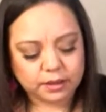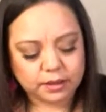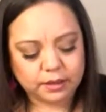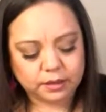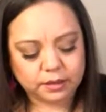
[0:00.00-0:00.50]

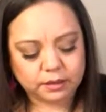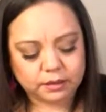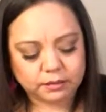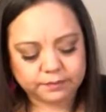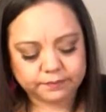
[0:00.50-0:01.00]
and
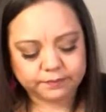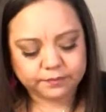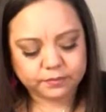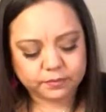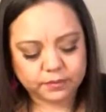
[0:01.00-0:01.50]

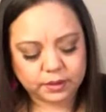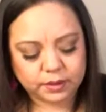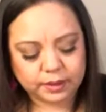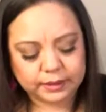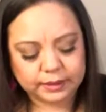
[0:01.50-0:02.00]

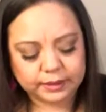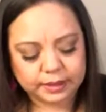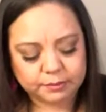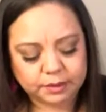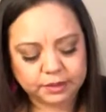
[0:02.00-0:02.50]
I like
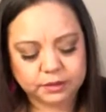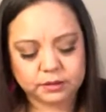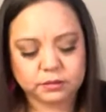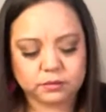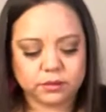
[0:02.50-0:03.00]
that method
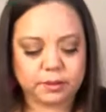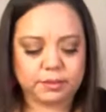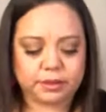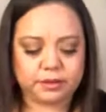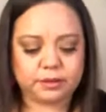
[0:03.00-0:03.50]
a whole lot
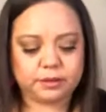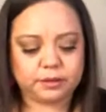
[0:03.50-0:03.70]
better,